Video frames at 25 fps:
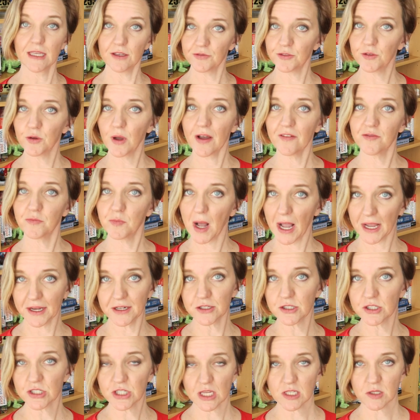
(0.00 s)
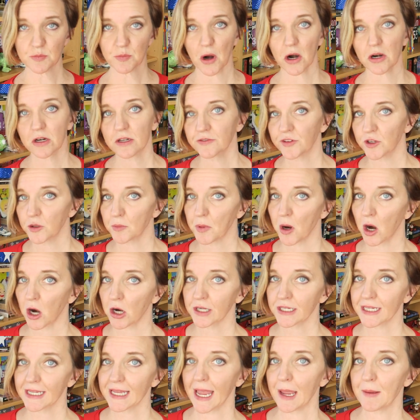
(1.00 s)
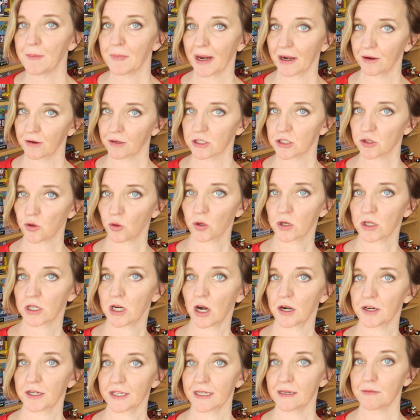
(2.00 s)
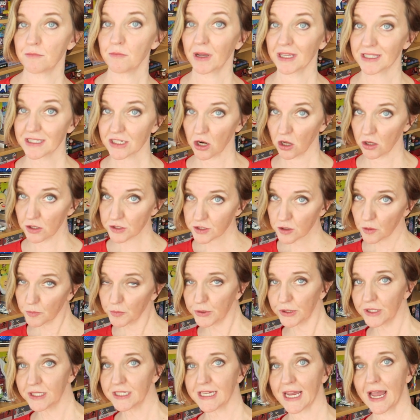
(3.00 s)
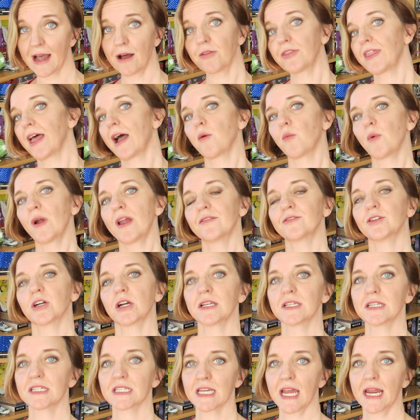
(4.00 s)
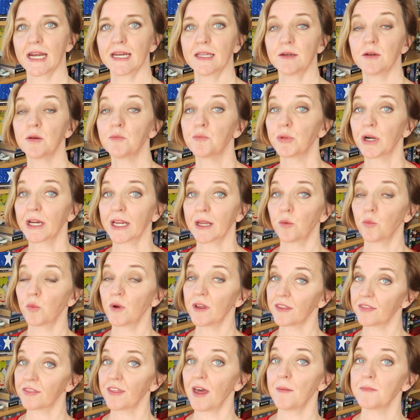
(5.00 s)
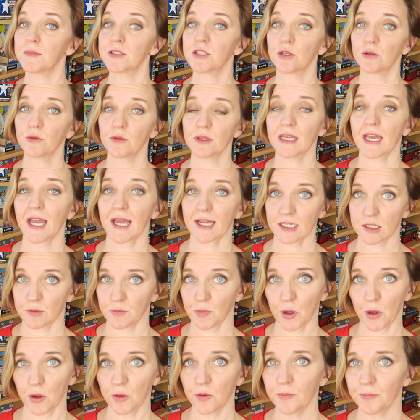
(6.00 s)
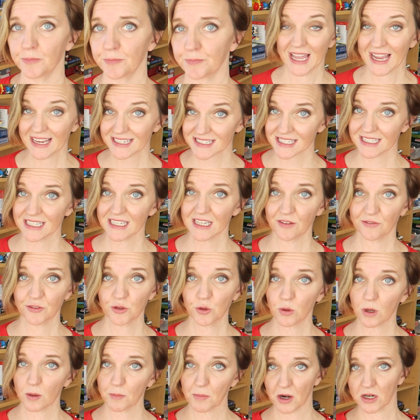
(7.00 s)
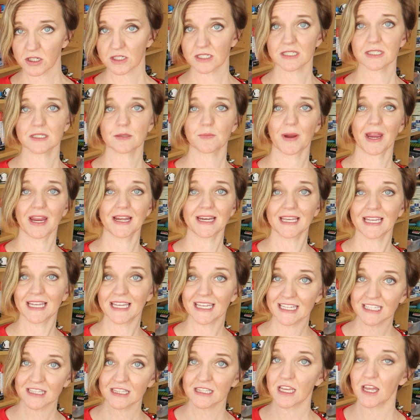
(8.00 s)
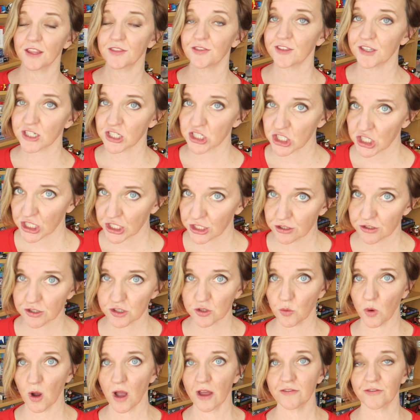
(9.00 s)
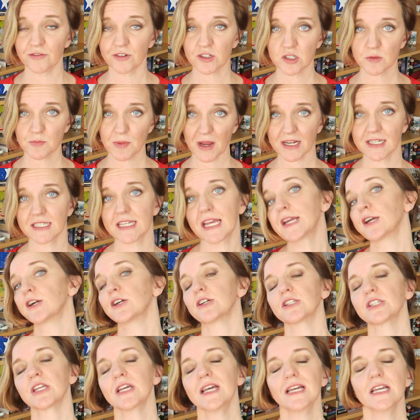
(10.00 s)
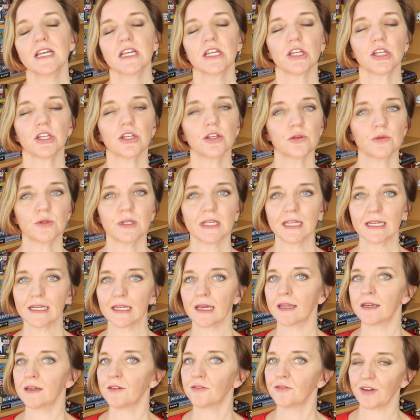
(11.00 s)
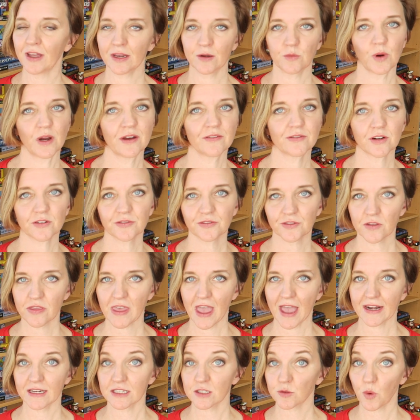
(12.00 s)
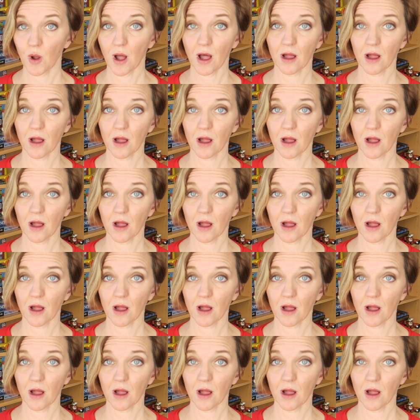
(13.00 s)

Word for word: If you have minors as part of your party, a parent or guardian must also print out that waiver and sign it and bring it with them to the expo. Lastly, if you are participating in the cheer squad for spectators, you need an event waiver for that as